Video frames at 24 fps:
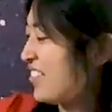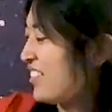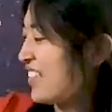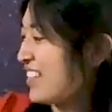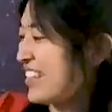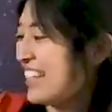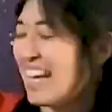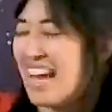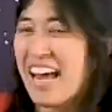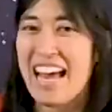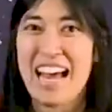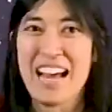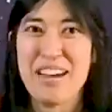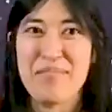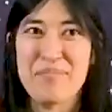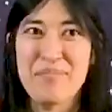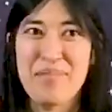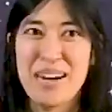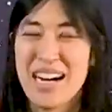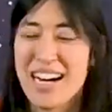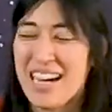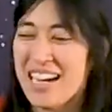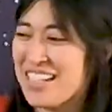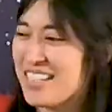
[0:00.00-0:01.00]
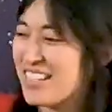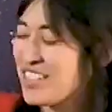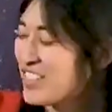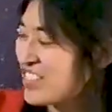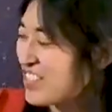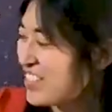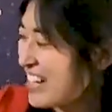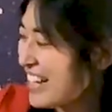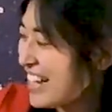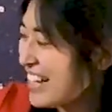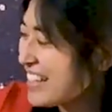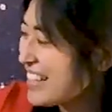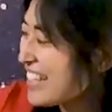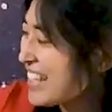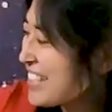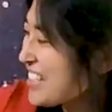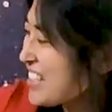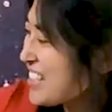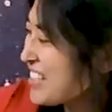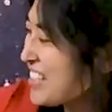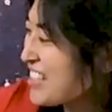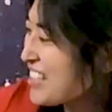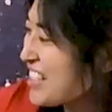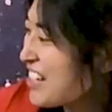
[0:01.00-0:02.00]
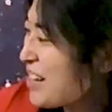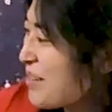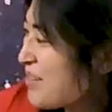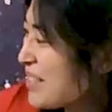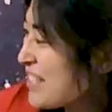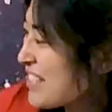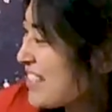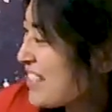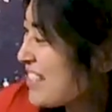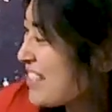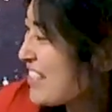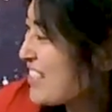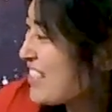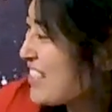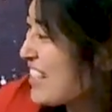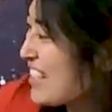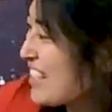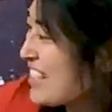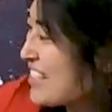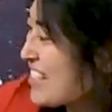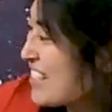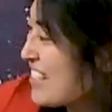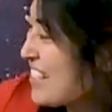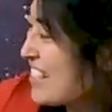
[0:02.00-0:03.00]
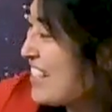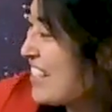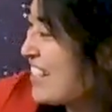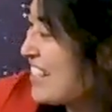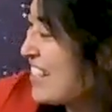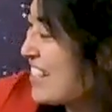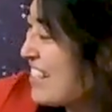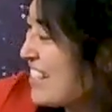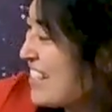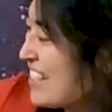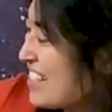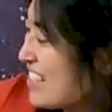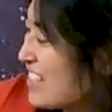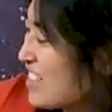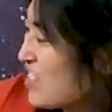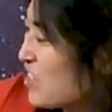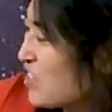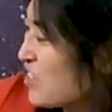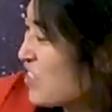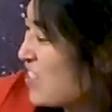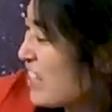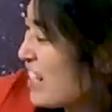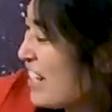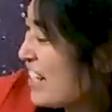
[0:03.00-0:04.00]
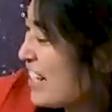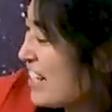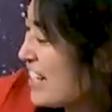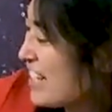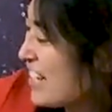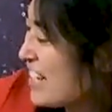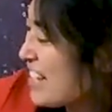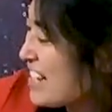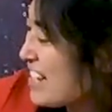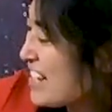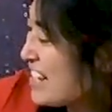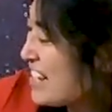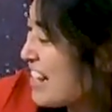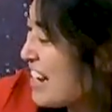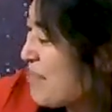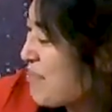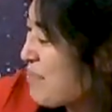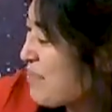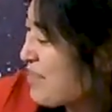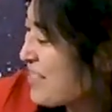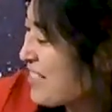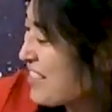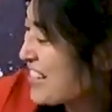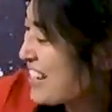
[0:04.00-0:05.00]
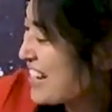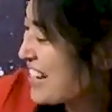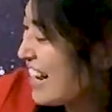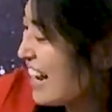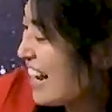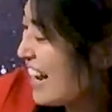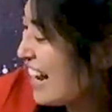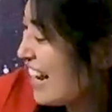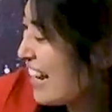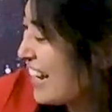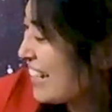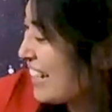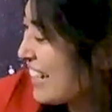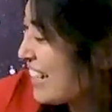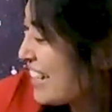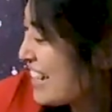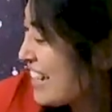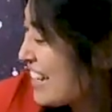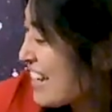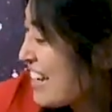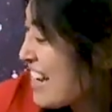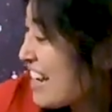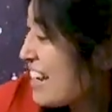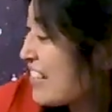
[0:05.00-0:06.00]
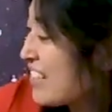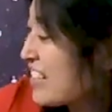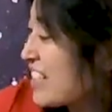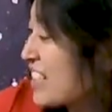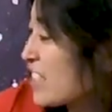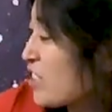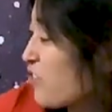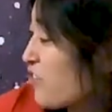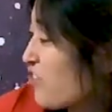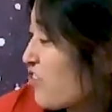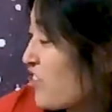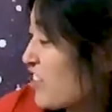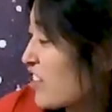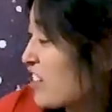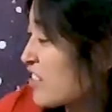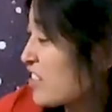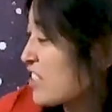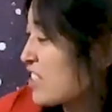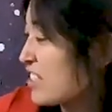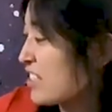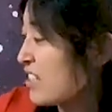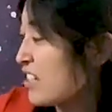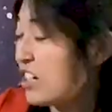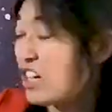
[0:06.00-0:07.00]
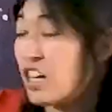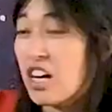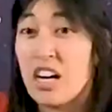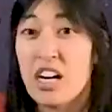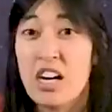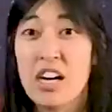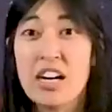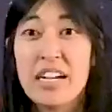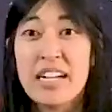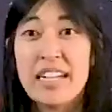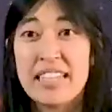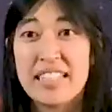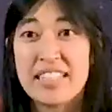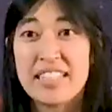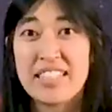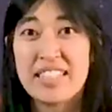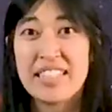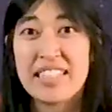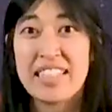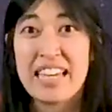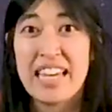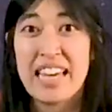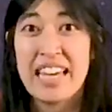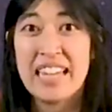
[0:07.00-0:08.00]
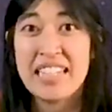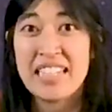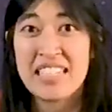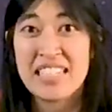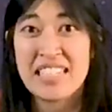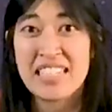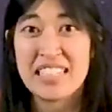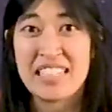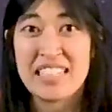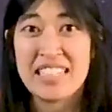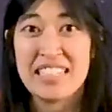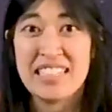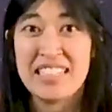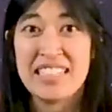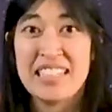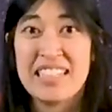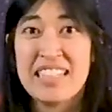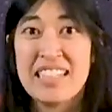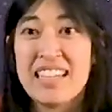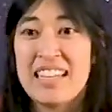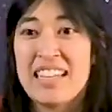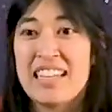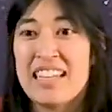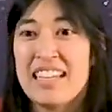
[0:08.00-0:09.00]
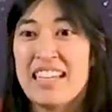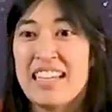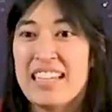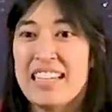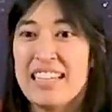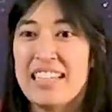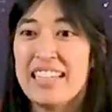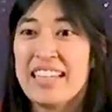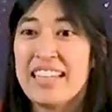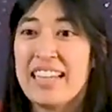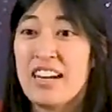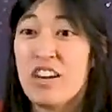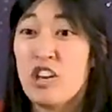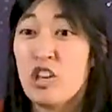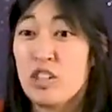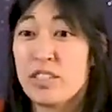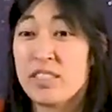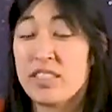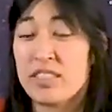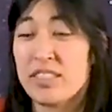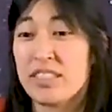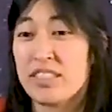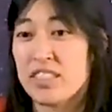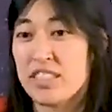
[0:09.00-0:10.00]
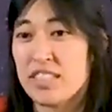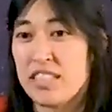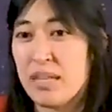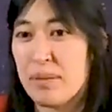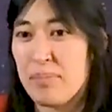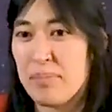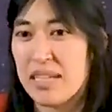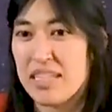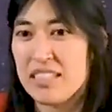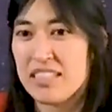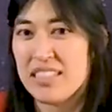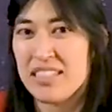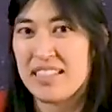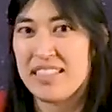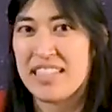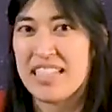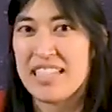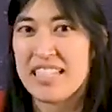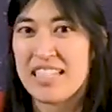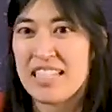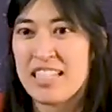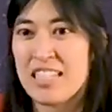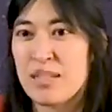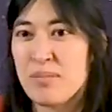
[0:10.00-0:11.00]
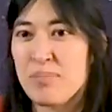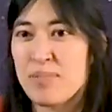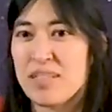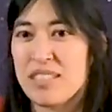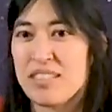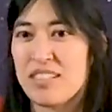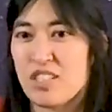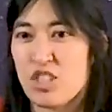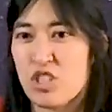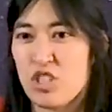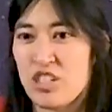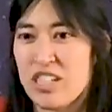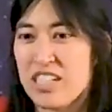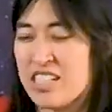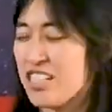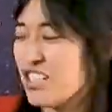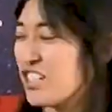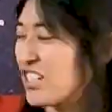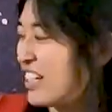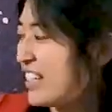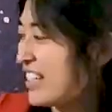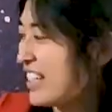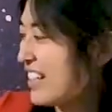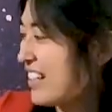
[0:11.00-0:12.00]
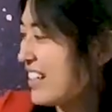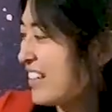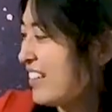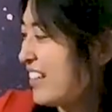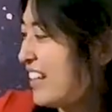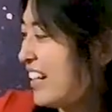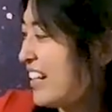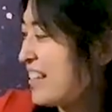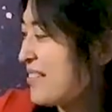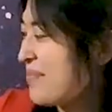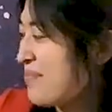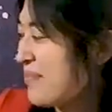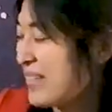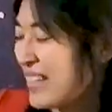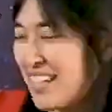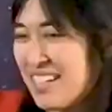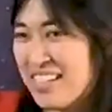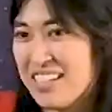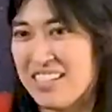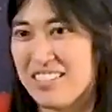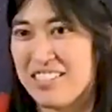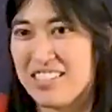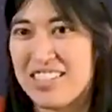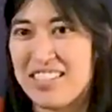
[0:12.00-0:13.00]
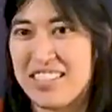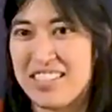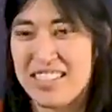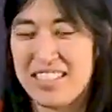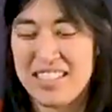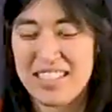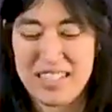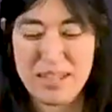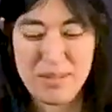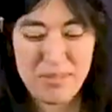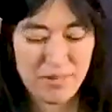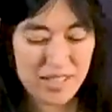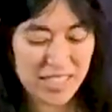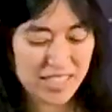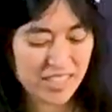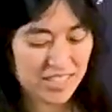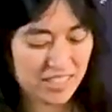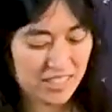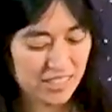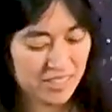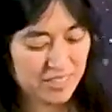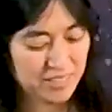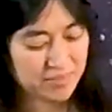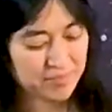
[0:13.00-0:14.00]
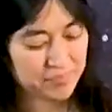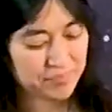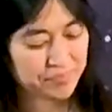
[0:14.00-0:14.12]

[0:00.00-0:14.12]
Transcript: look at my train that's just come into the station. It is train number 9. This first car is the engine. It holds the steam engine that keeps the train chugging along, and here's the steam whistle.